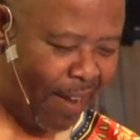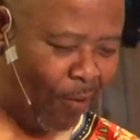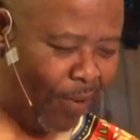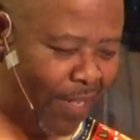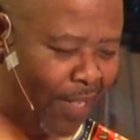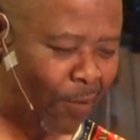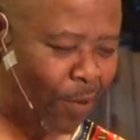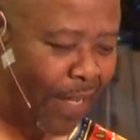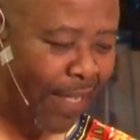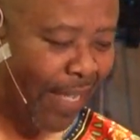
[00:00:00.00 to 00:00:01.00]
Now listen
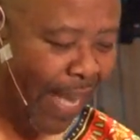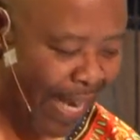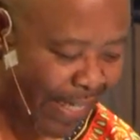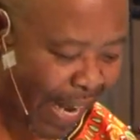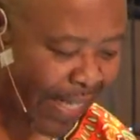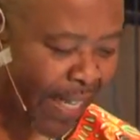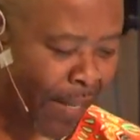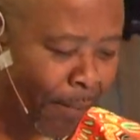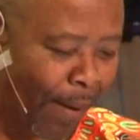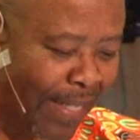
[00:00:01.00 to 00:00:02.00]
to this. That
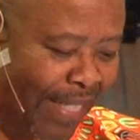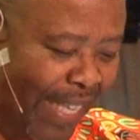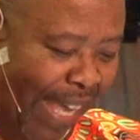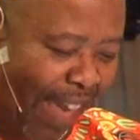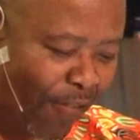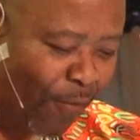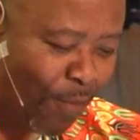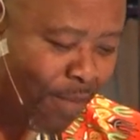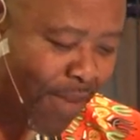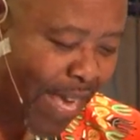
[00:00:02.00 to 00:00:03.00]
he must give
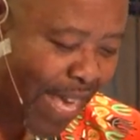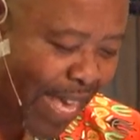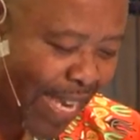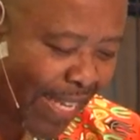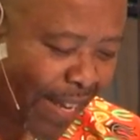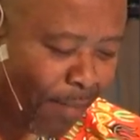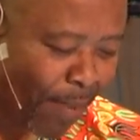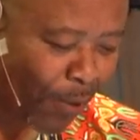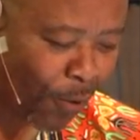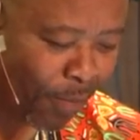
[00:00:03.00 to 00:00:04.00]
me
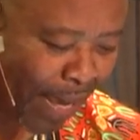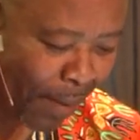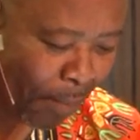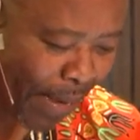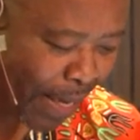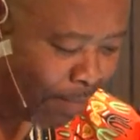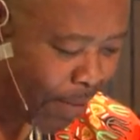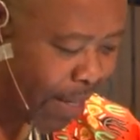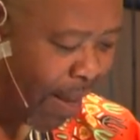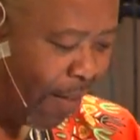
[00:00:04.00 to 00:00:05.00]
timber to make
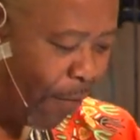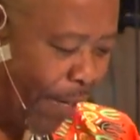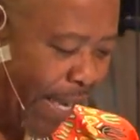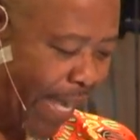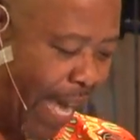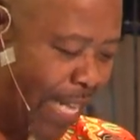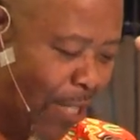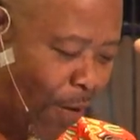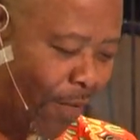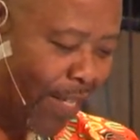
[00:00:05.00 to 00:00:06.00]
beams for the
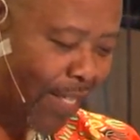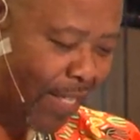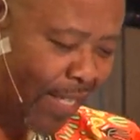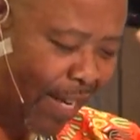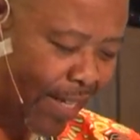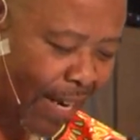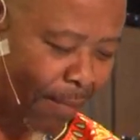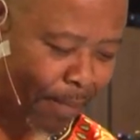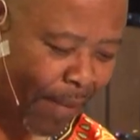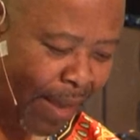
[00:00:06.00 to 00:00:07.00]
gates of the
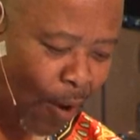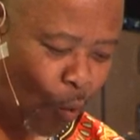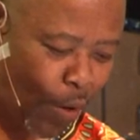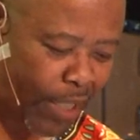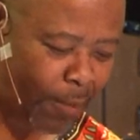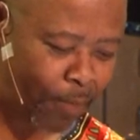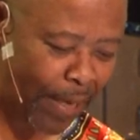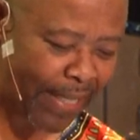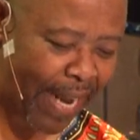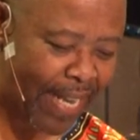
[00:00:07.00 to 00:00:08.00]
citadel which
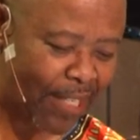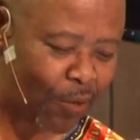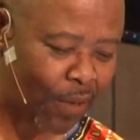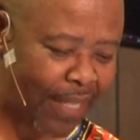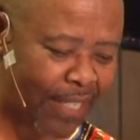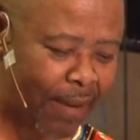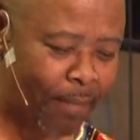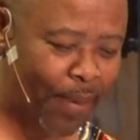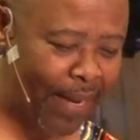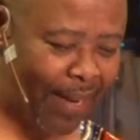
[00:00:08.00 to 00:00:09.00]
pertains to the
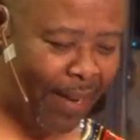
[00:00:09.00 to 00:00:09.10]
temple.